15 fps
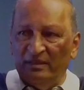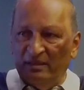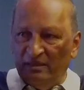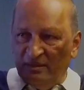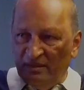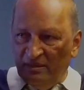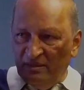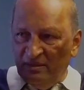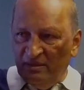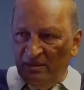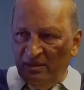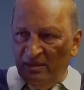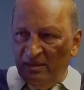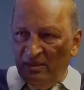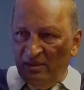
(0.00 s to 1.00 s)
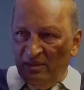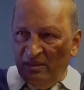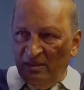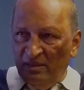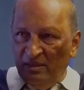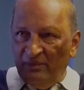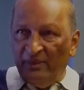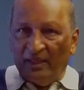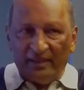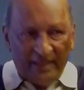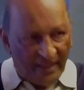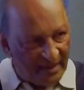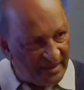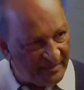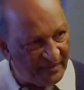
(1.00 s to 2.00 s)
No. no uh, the kingdom of God. The
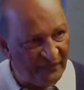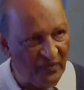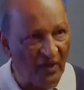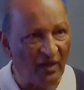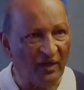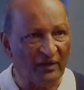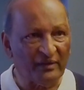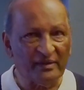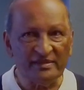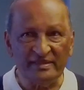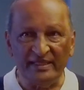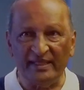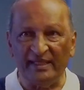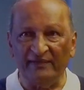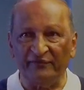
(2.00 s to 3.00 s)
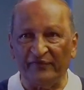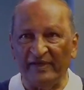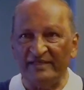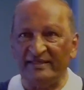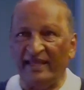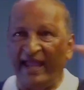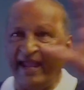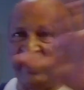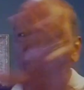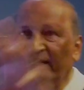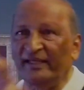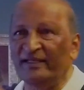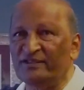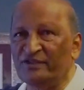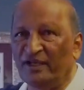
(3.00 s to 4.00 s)
kingdom of God. Seek ye first the
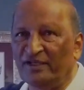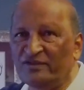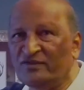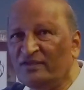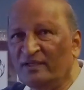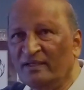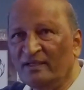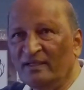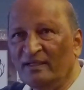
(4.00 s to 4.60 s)
Anglican church.